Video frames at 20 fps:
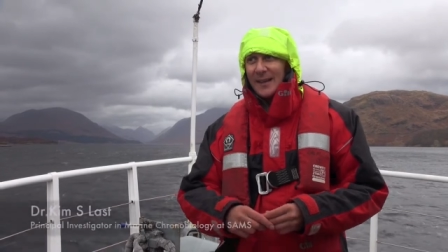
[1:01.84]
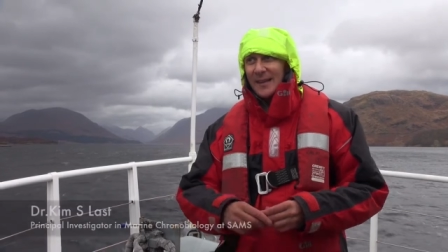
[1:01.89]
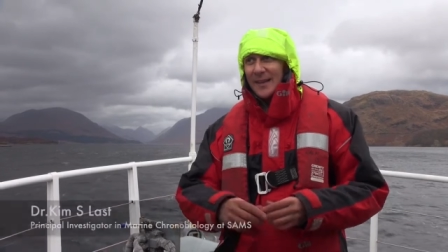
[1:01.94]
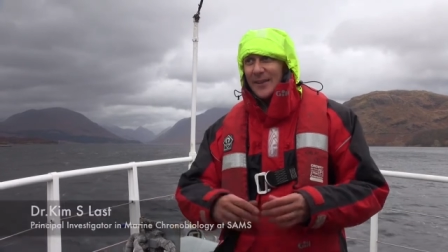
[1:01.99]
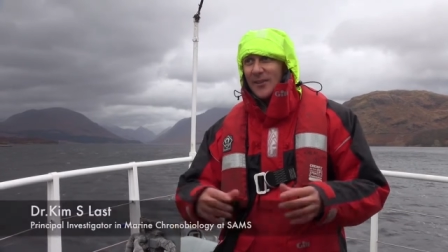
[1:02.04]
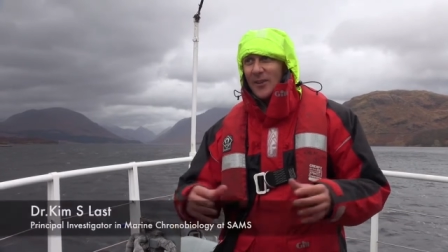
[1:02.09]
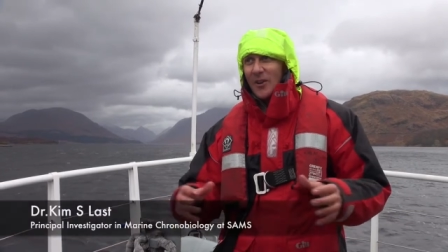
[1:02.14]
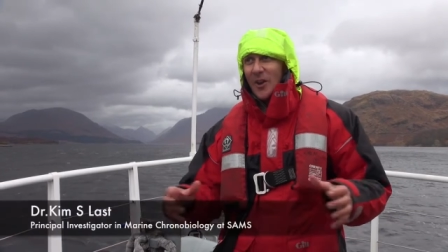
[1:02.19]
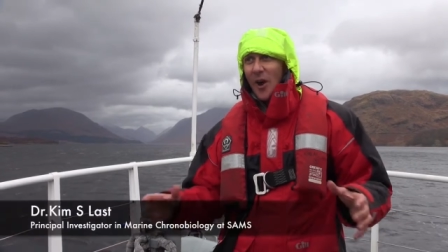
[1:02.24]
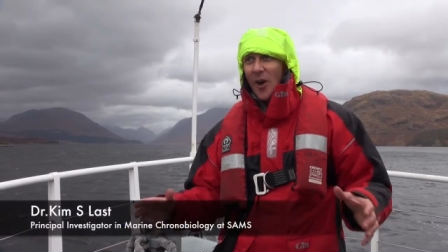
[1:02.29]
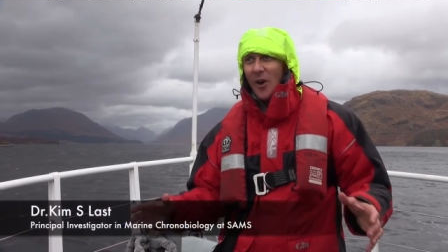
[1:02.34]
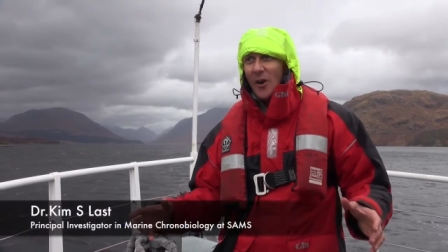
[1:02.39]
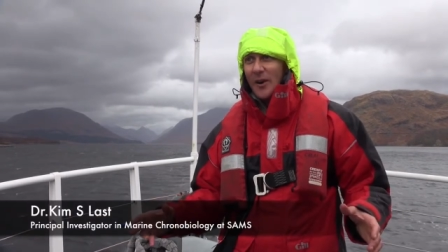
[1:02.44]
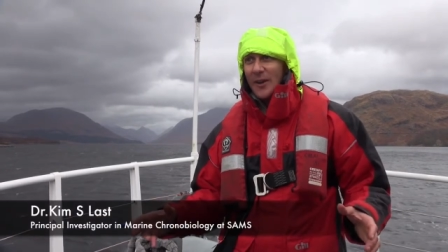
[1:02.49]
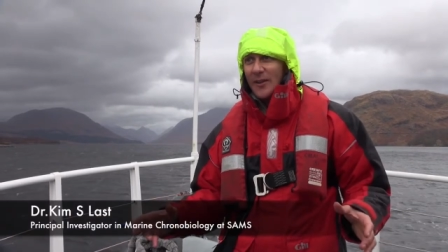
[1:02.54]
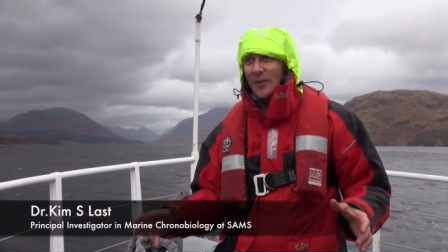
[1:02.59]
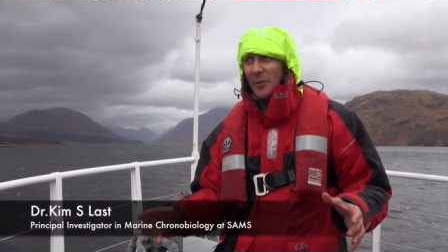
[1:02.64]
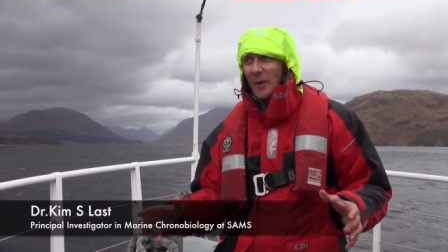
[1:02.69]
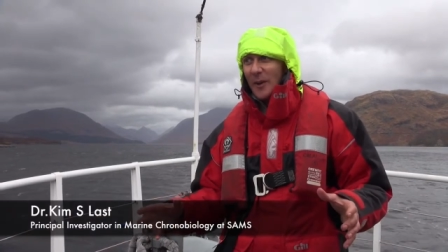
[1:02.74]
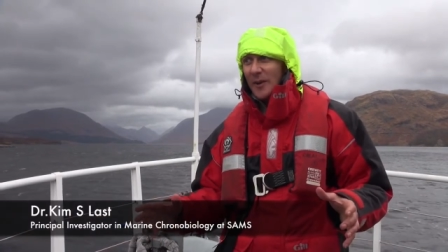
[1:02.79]
This loch
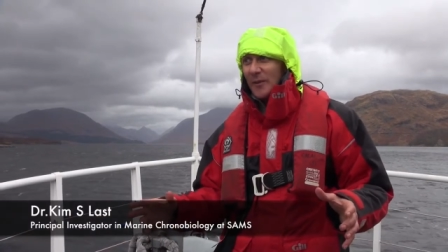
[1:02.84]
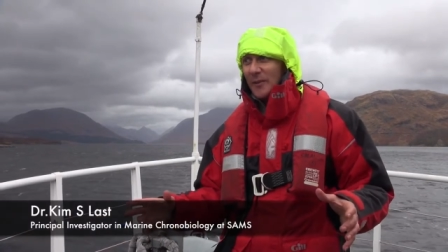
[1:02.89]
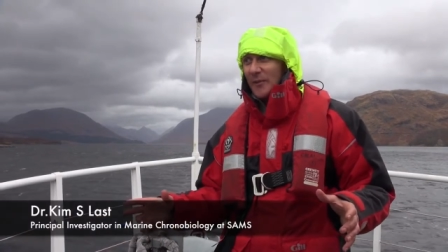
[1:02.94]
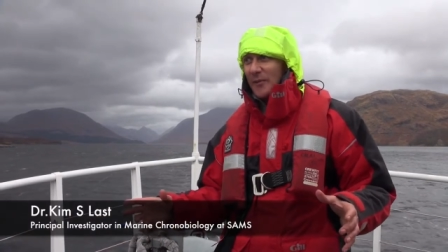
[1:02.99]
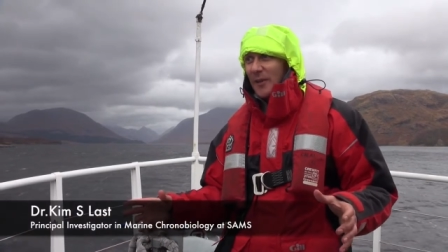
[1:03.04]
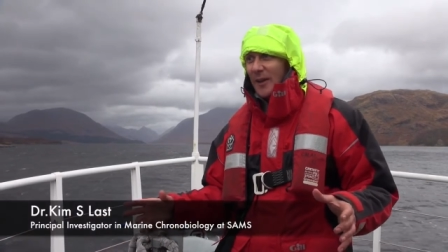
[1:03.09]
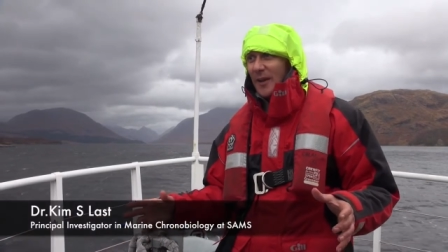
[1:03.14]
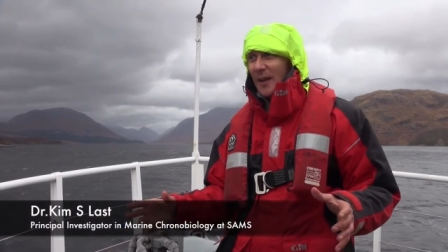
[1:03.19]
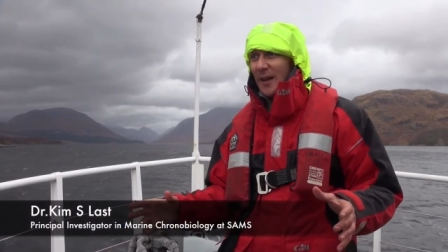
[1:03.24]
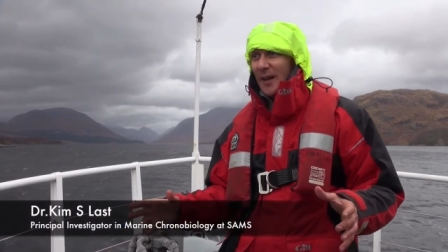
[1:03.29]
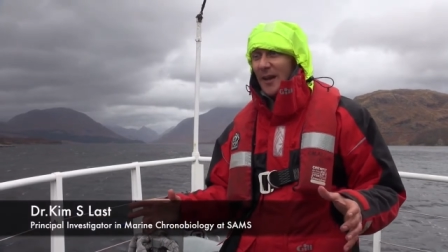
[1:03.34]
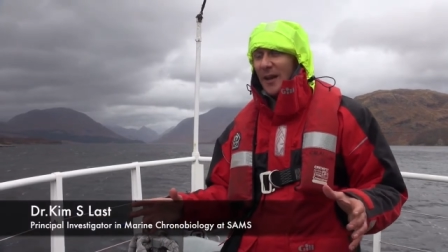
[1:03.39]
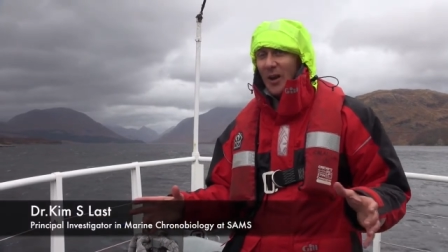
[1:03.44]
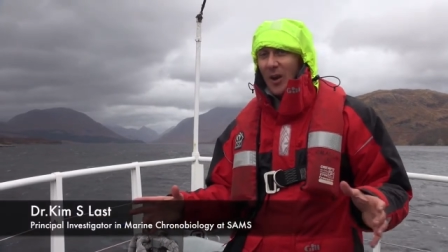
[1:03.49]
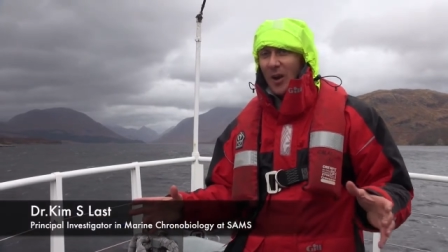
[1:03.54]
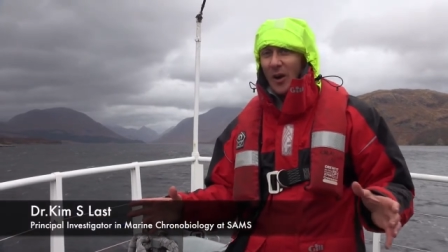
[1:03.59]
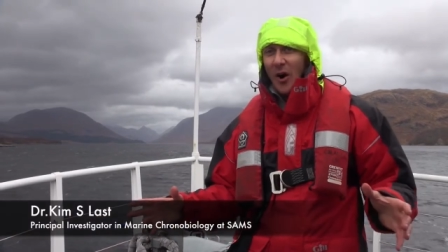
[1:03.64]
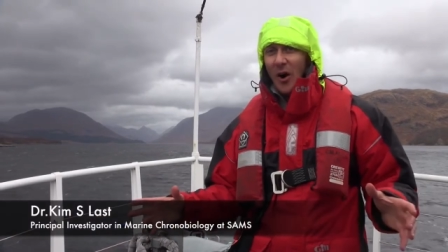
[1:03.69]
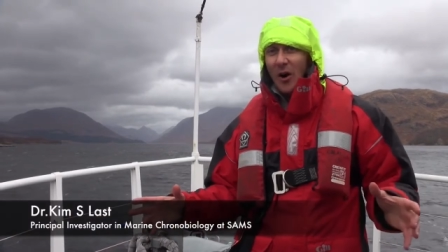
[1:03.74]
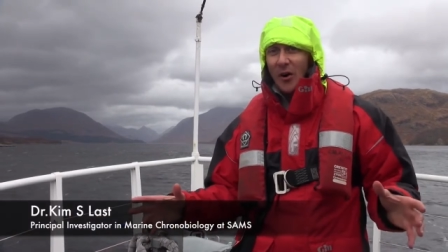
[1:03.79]
is one of the
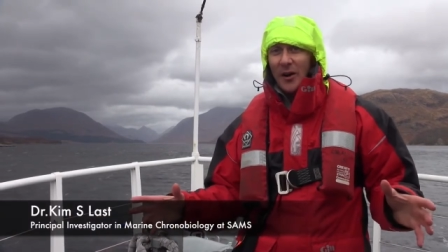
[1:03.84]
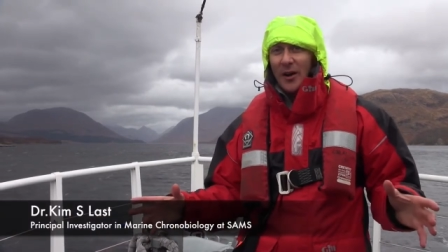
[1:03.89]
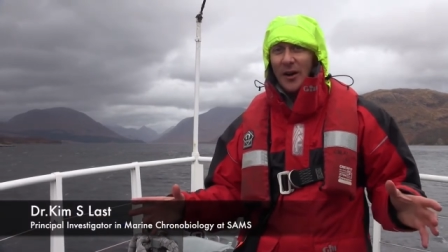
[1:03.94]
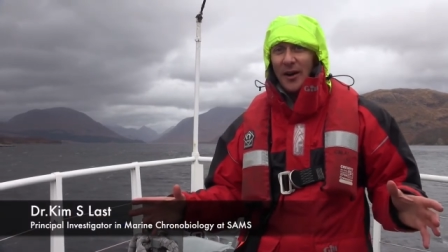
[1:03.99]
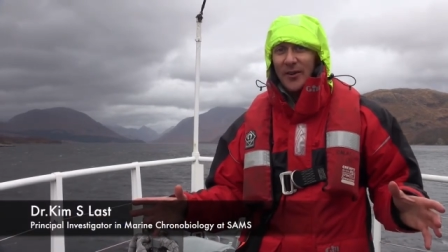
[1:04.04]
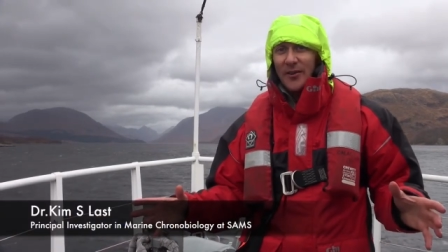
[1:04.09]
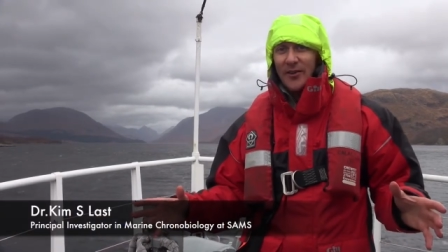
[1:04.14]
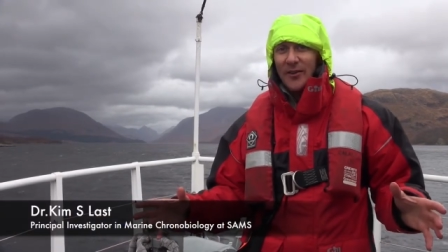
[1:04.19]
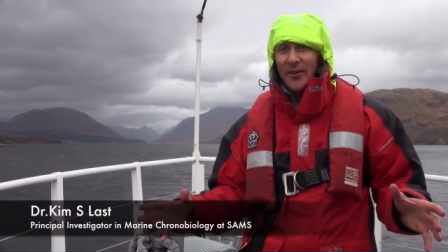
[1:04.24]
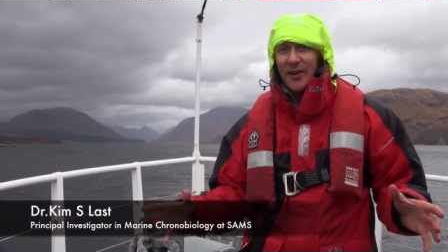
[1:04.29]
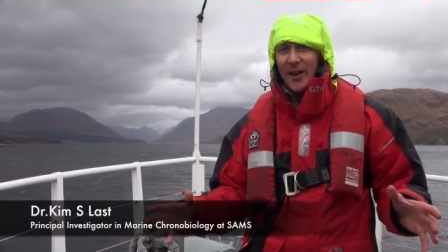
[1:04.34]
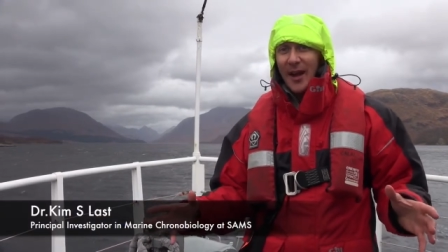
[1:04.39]
longest